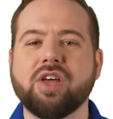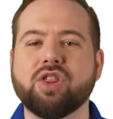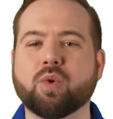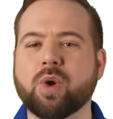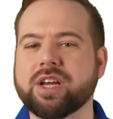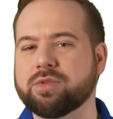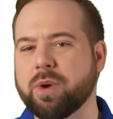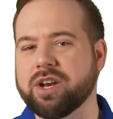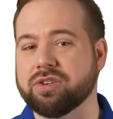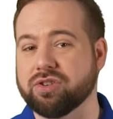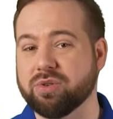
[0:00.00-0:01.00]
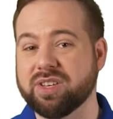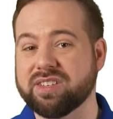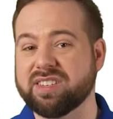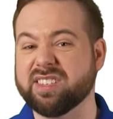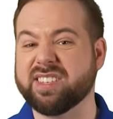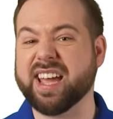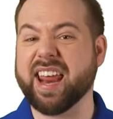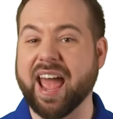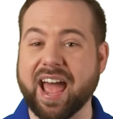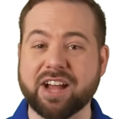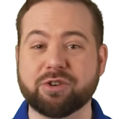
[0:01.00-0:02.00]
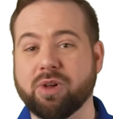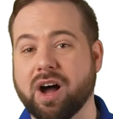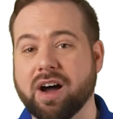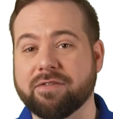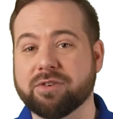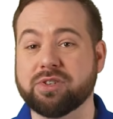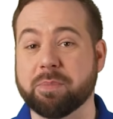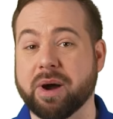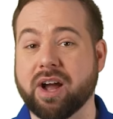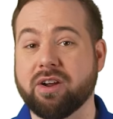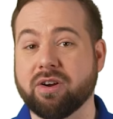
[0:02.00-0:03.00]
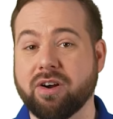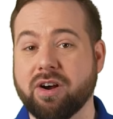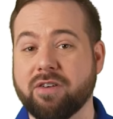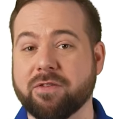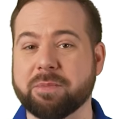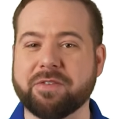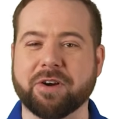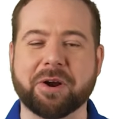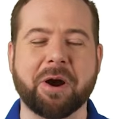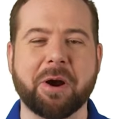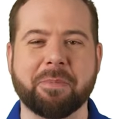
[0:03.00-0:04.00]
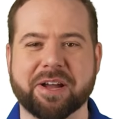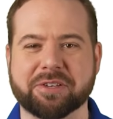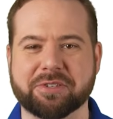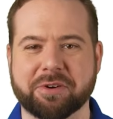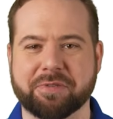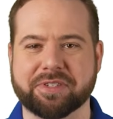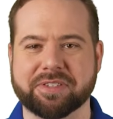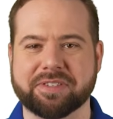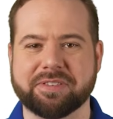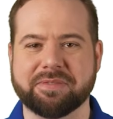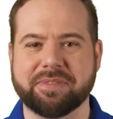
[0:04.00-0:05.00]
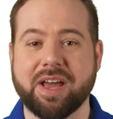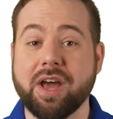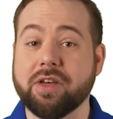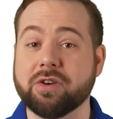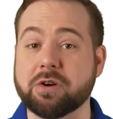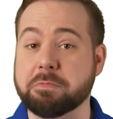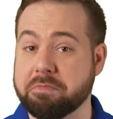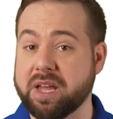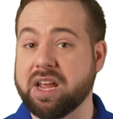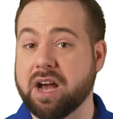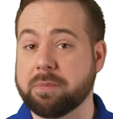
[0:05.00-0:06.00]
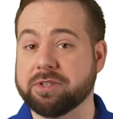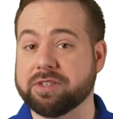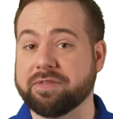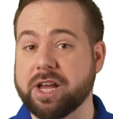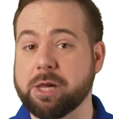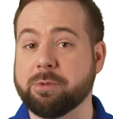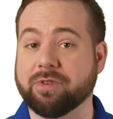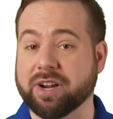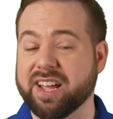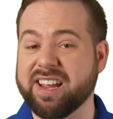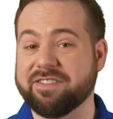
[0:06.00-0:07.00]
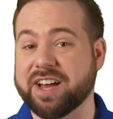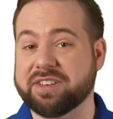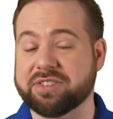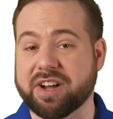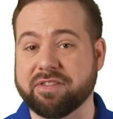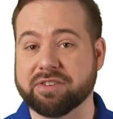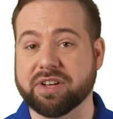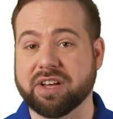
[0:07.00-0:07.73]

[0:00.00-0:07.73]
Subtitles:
The quickest way to do this is to get actual offers to buy your car from different car buying services. There are many options available for getting fast offers